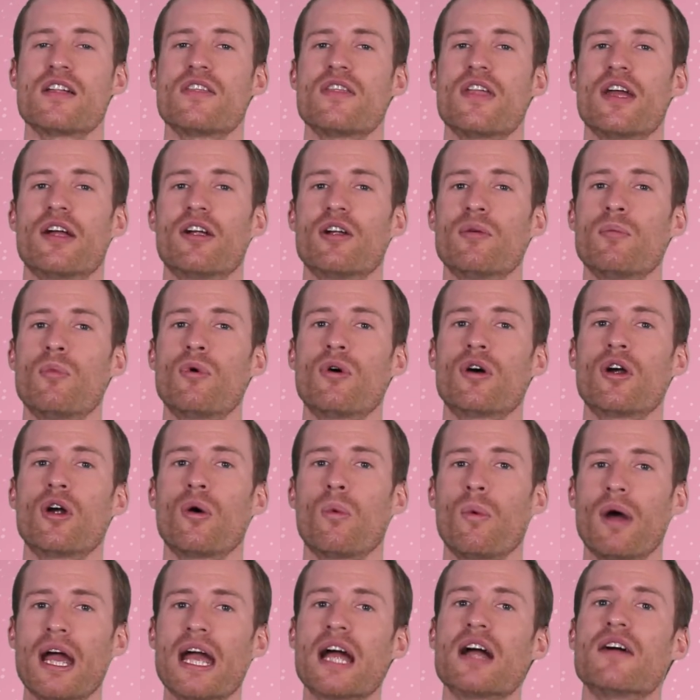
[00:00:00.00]
They are more
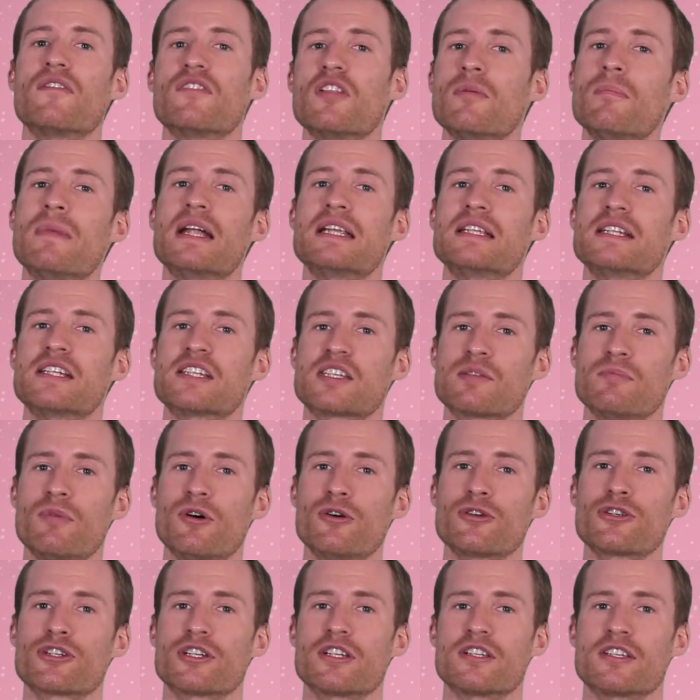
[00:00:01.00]
aware of the mentee's
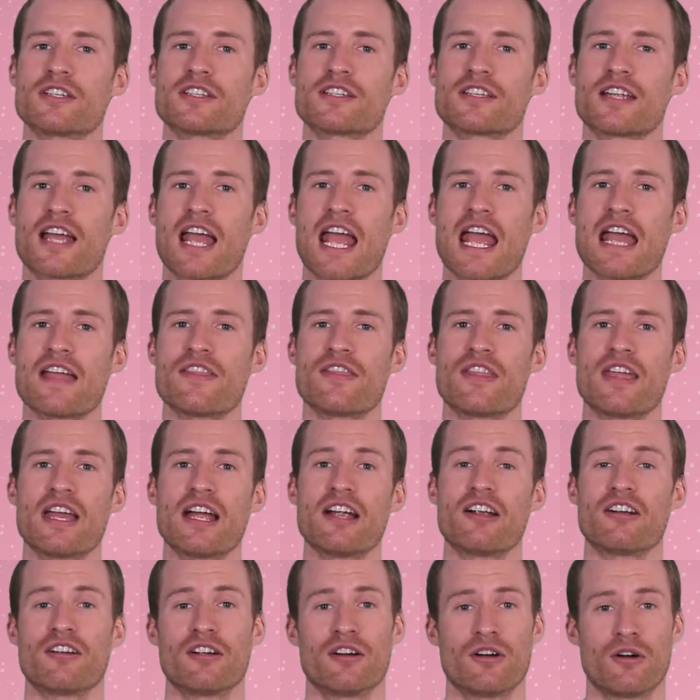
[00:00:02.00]
emotions and
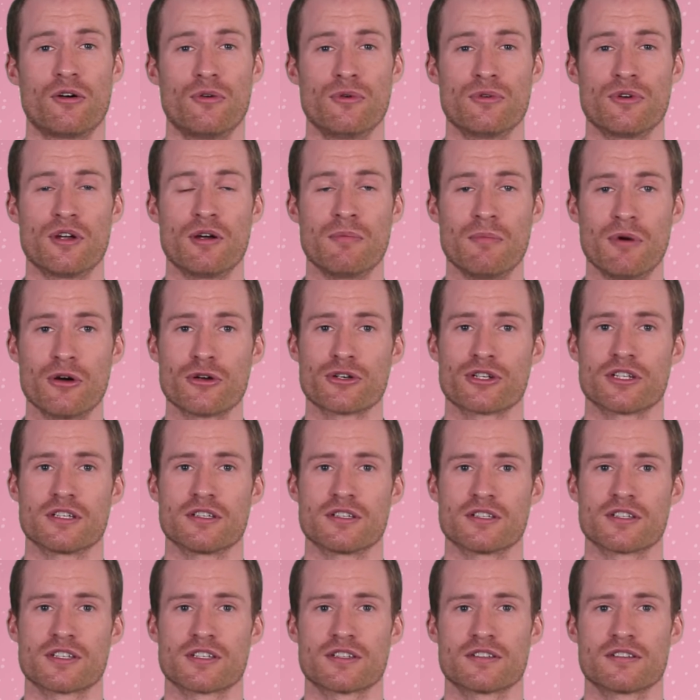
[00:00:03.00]
their own
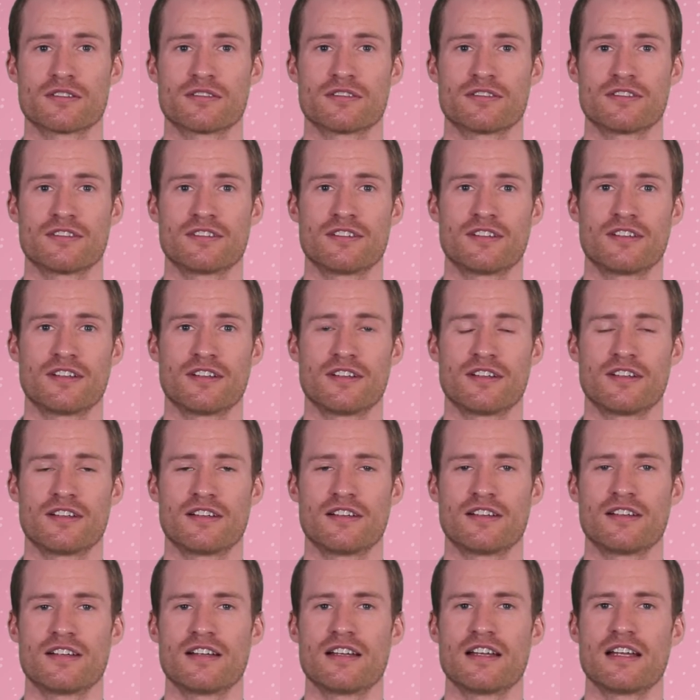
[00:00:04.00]
emotions.
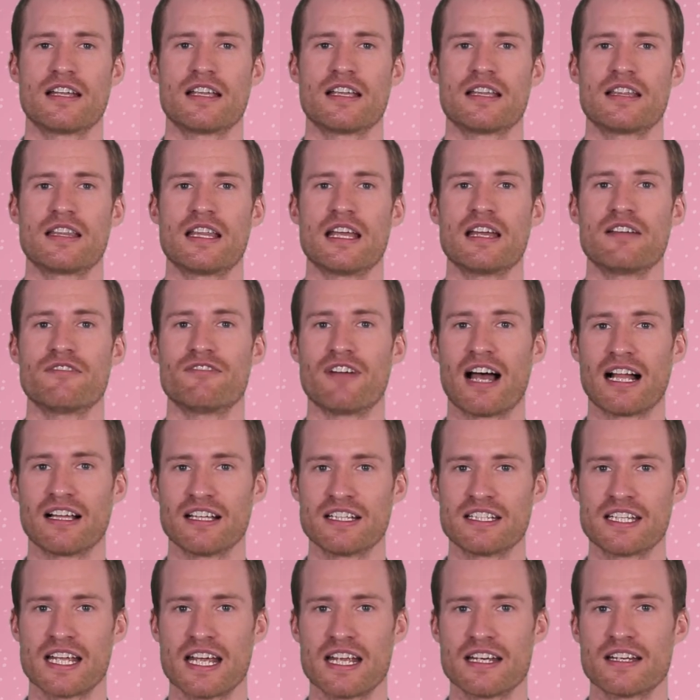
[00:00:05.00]
They
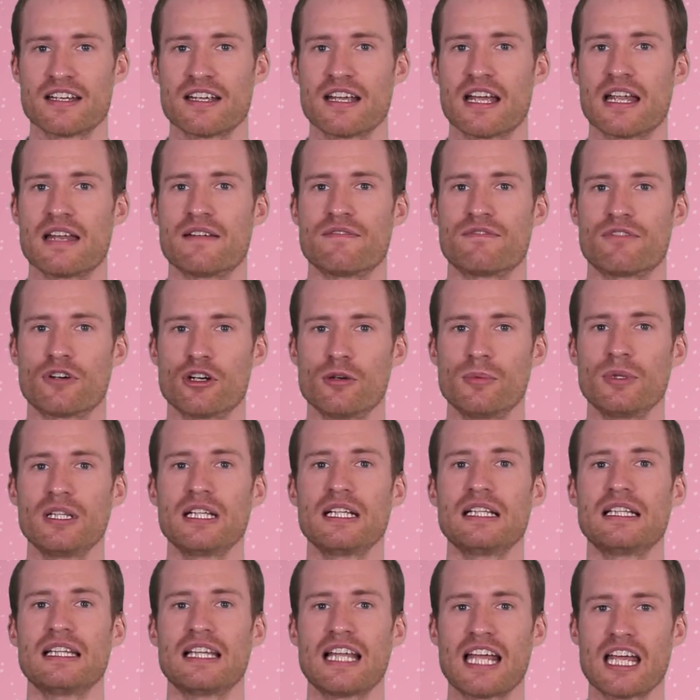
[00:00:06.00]
validate and
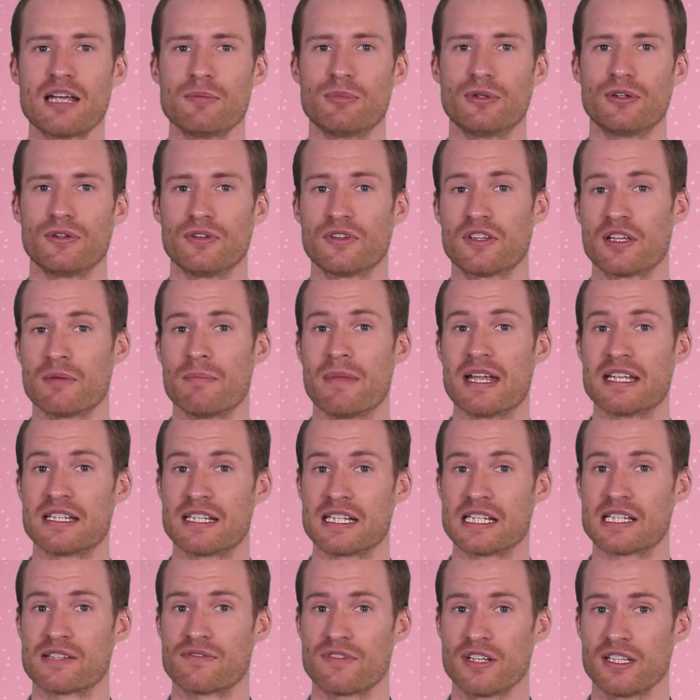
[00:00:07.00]
verbally label the
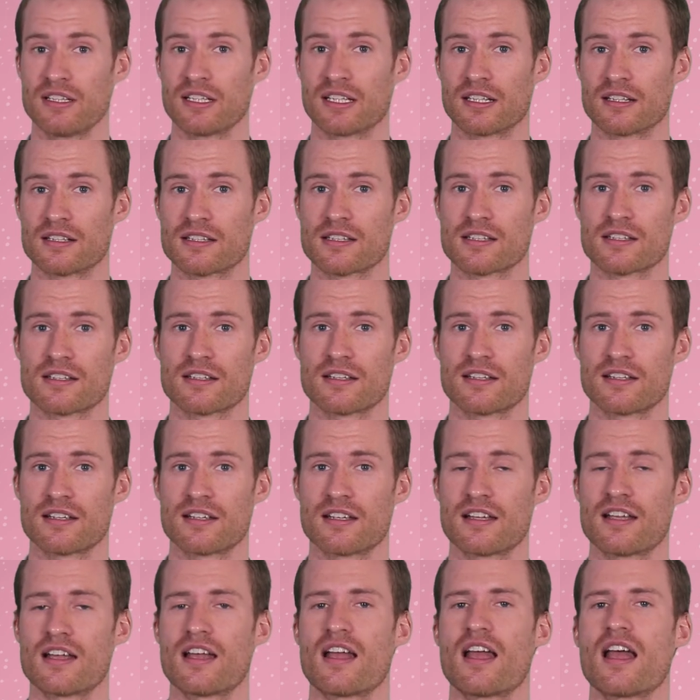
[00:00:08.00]
mentee's feelings.
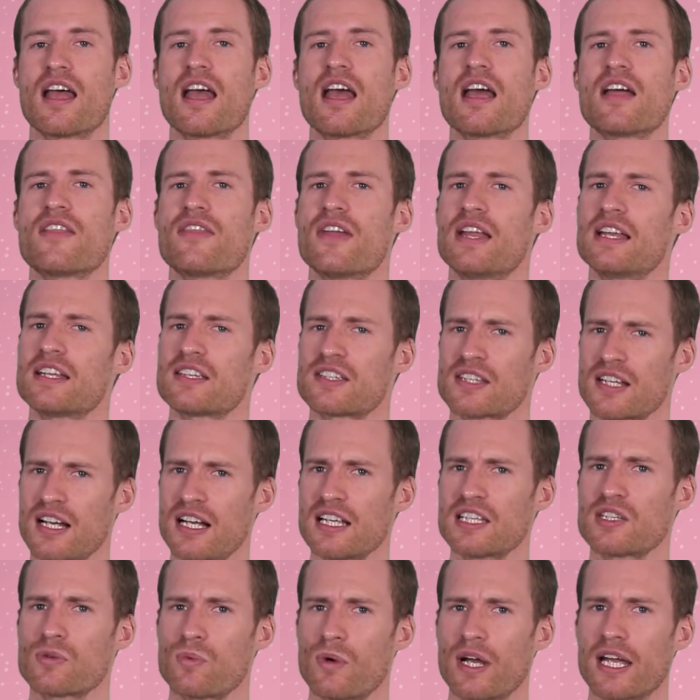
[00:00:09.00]
They
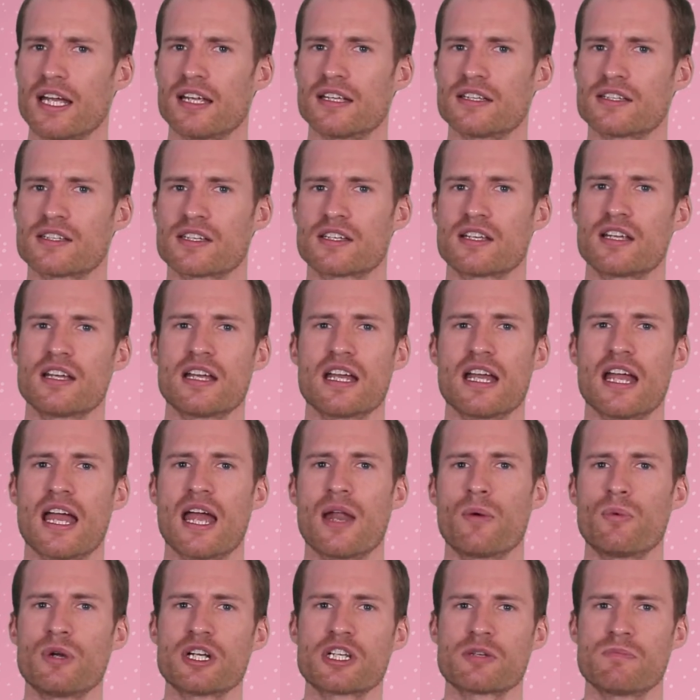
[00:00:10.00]
discuss ways
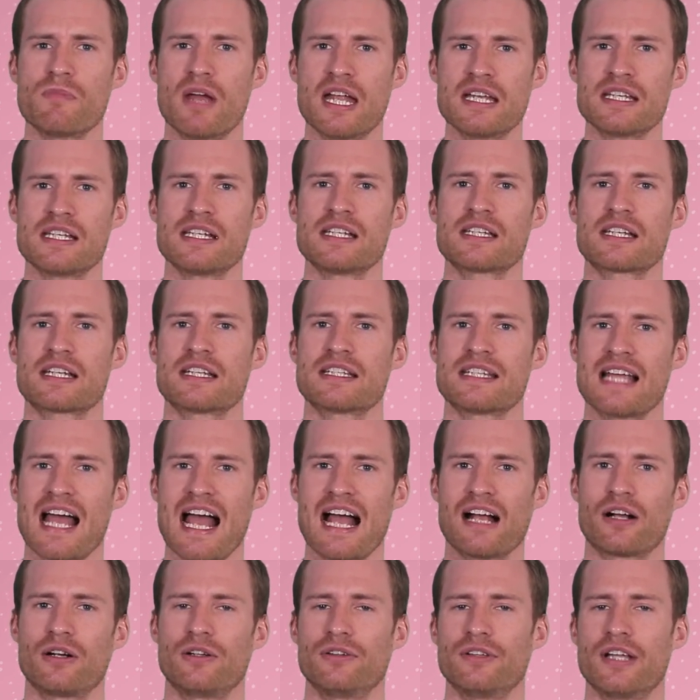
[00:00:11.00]
in which mentees can
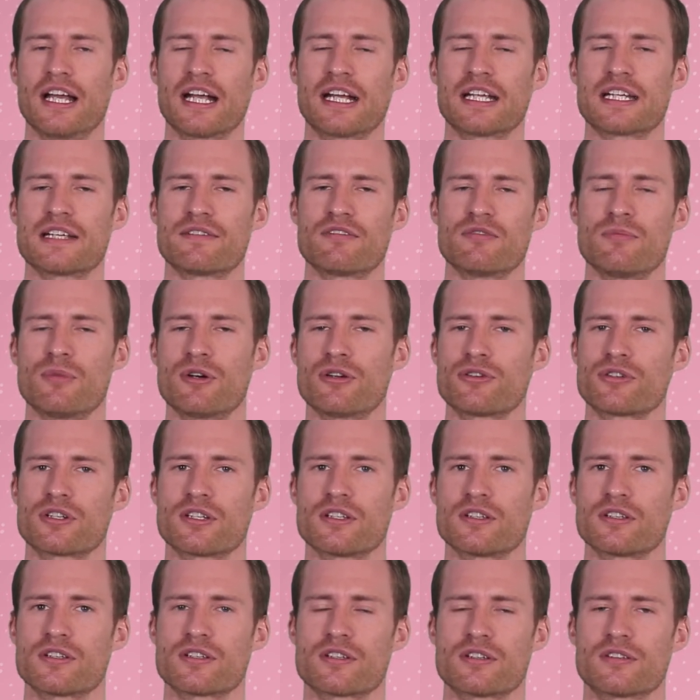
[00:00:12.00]
tackle negative
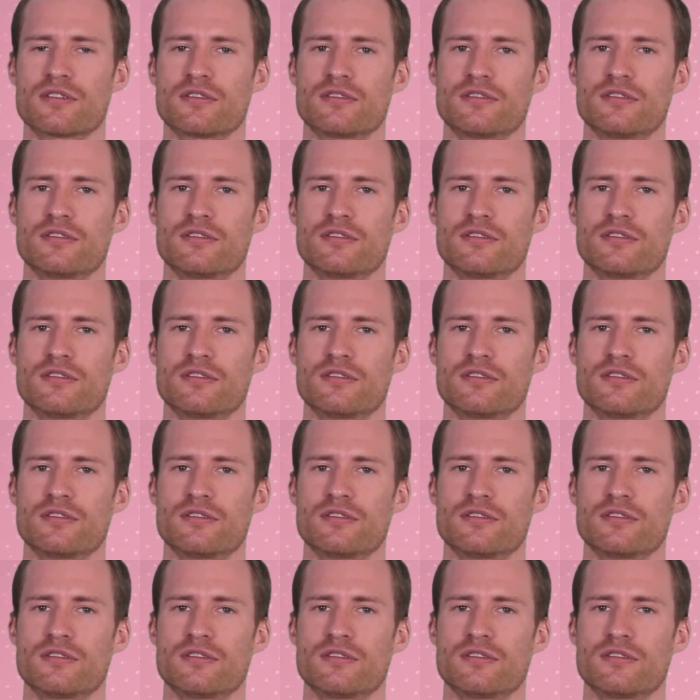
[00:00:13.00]
emotions.